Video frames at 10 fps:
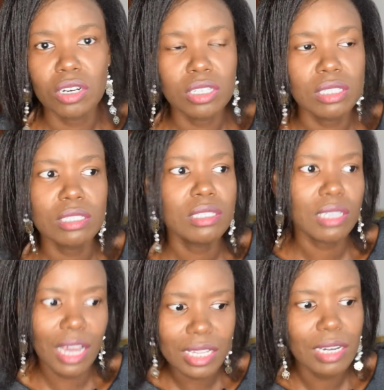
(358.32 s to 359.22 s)
this
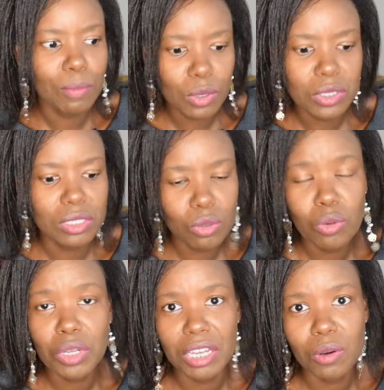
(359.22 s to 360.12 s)
other processed
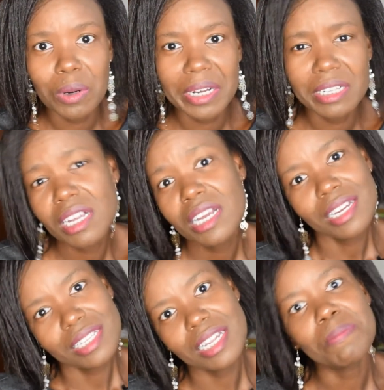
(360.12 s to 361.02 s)
cooking oil,
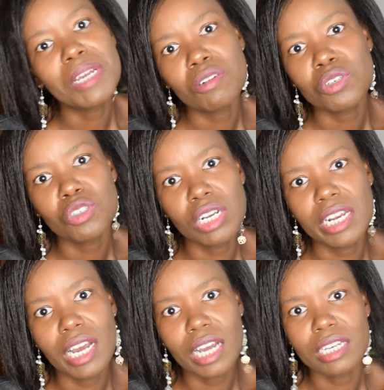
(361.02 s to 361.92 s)
they may not
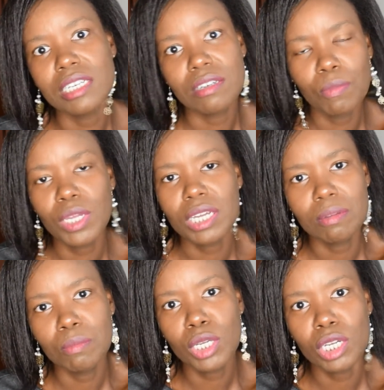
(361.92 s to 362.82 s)
really
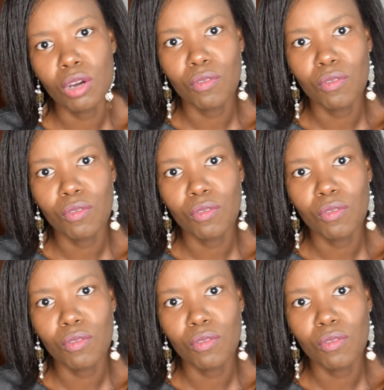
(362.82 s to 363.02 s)
be of